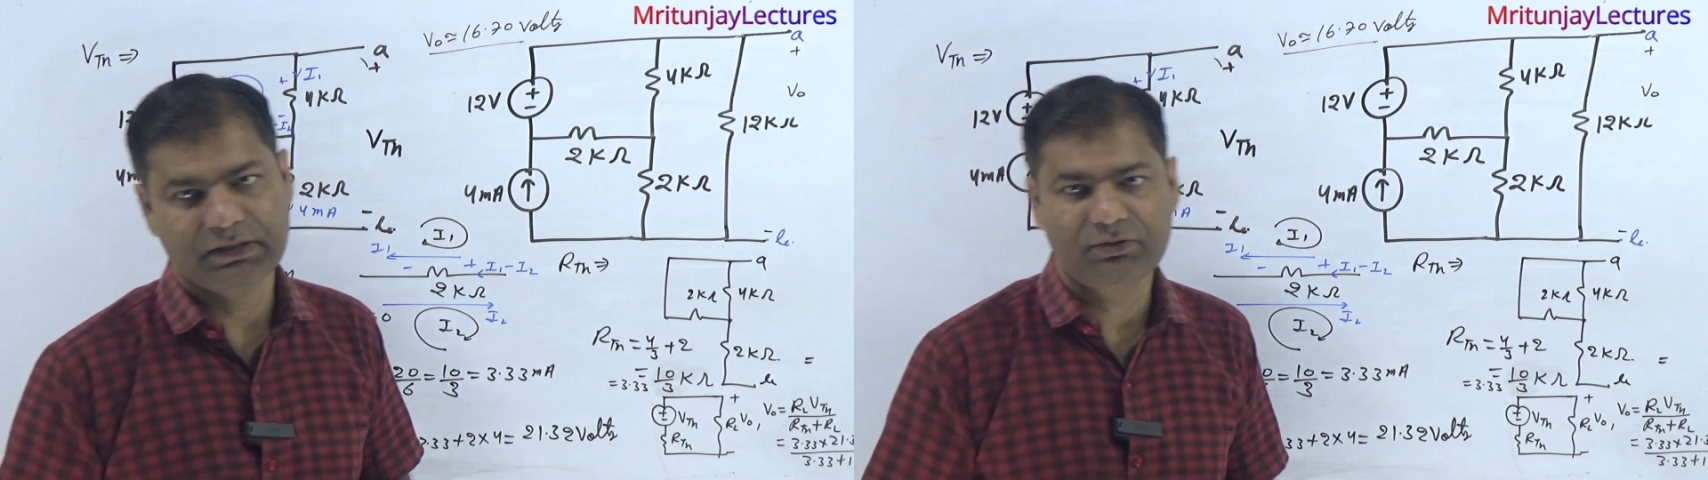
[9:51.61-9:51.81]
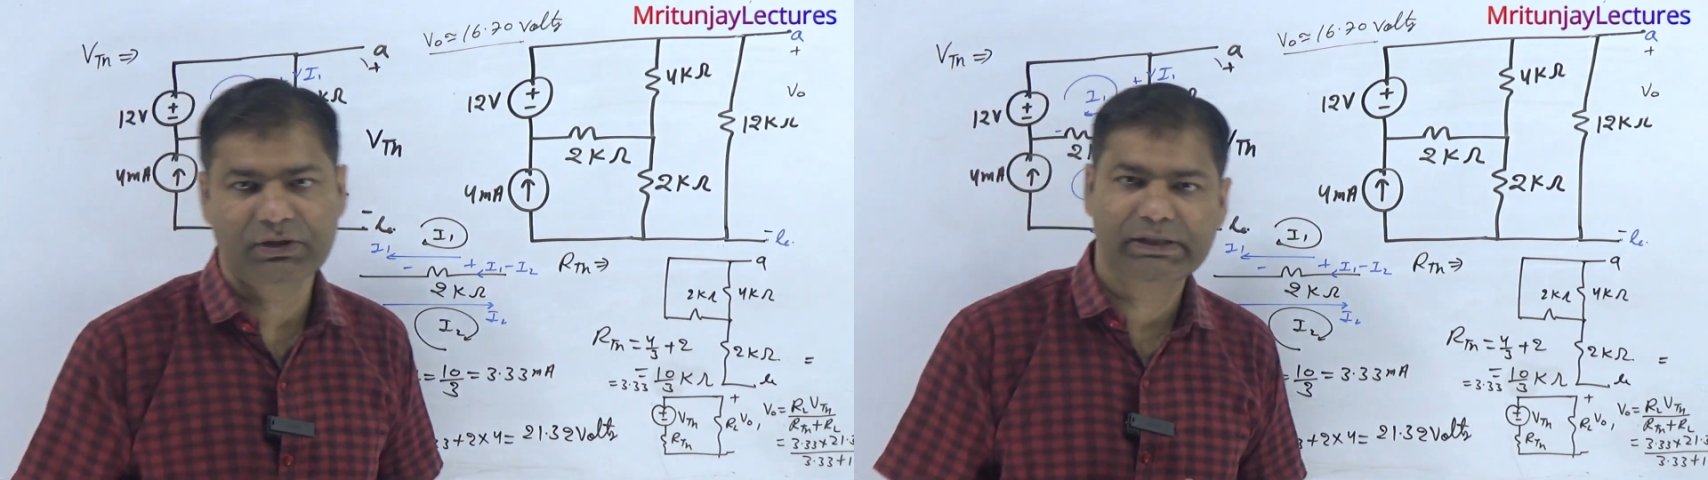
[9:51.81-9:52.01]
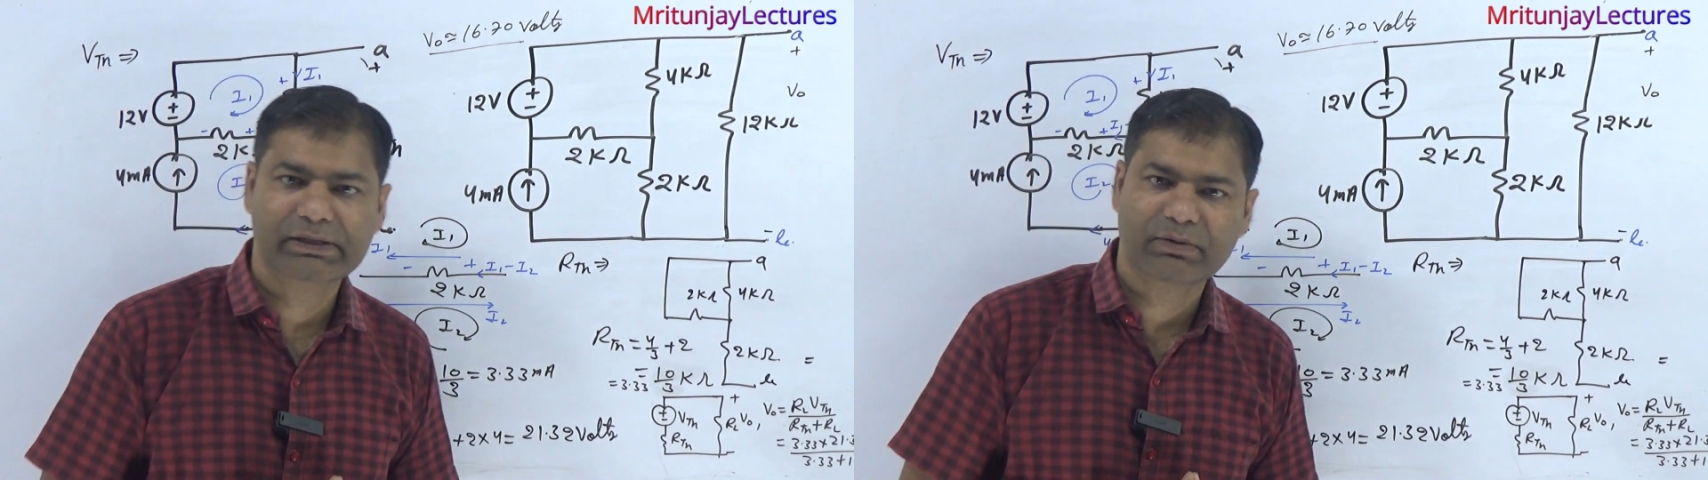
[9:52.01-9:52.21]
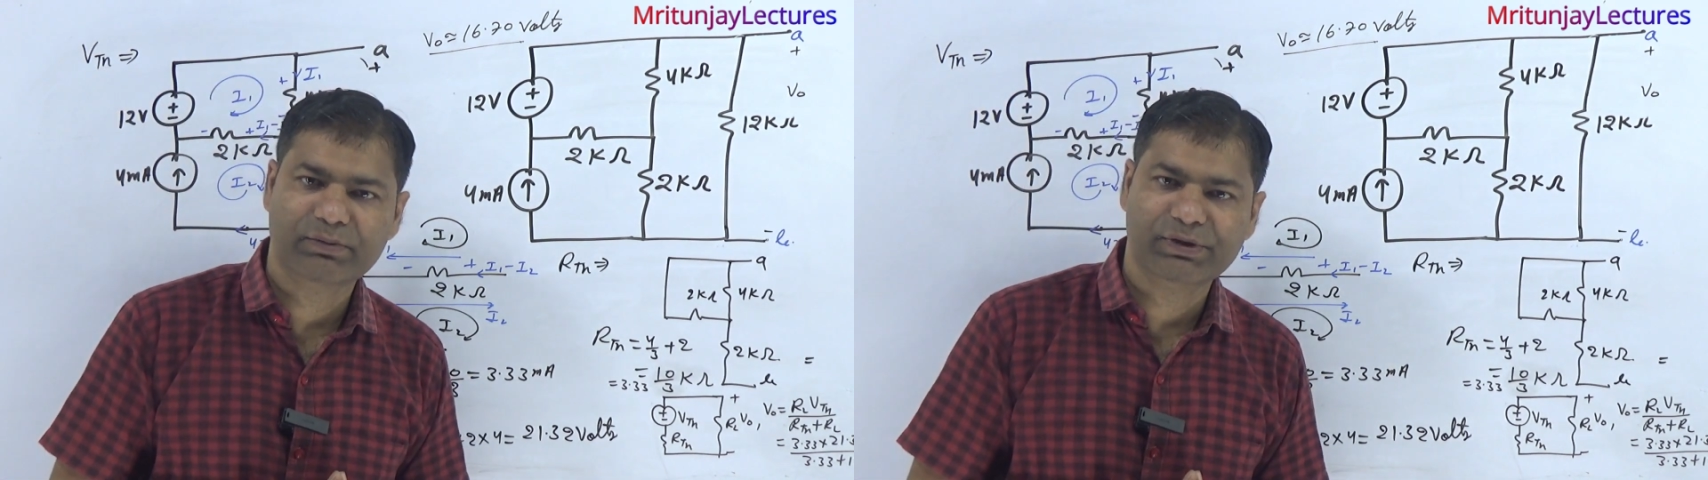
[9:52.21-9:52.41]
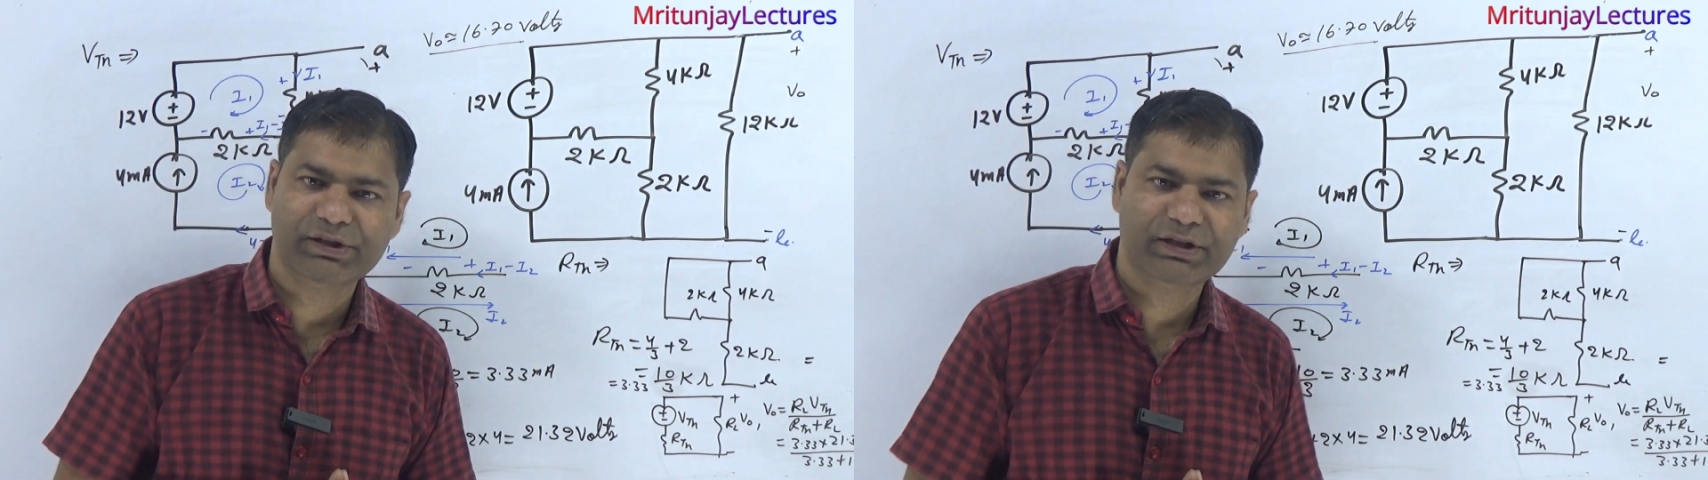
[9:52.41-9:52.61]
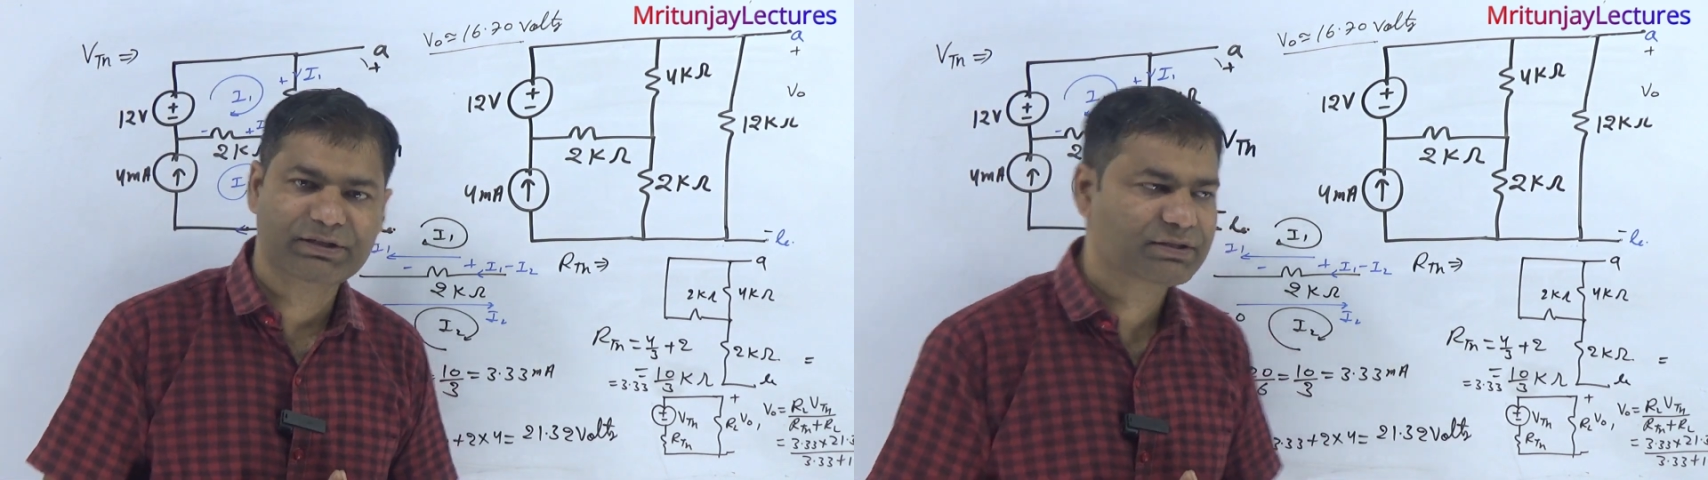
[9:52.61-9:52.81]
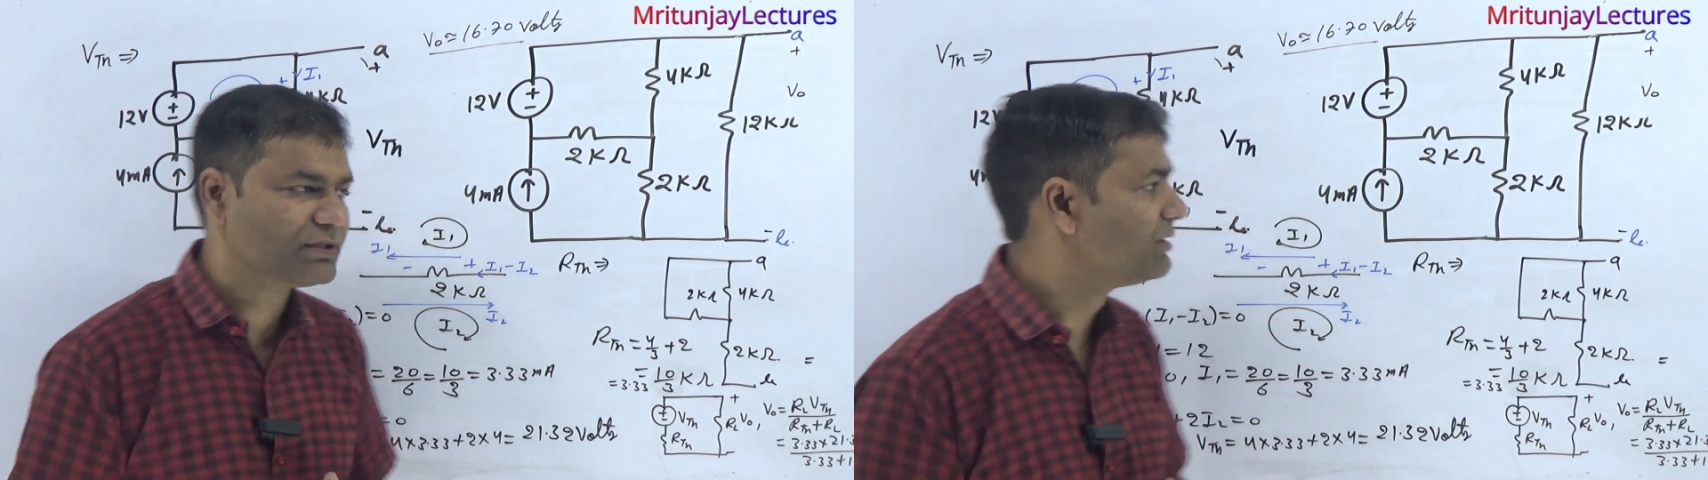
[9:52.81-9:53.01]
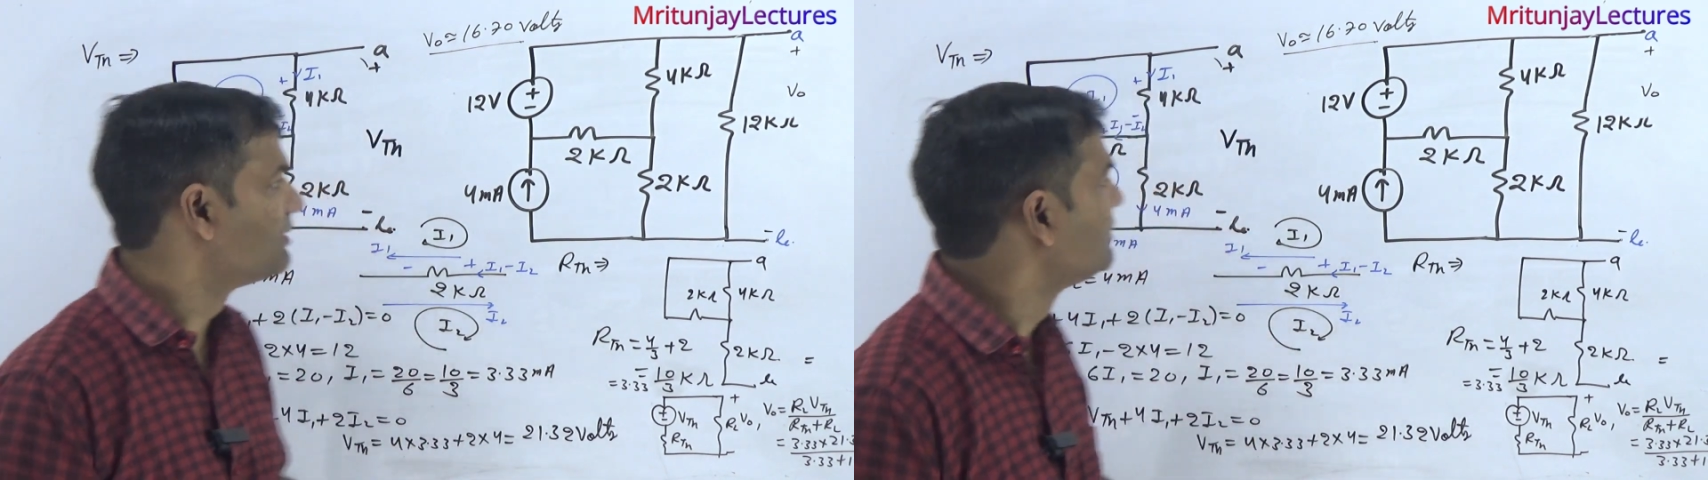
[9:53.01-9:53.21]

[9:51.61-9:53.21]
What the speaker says: How can you determine VTH?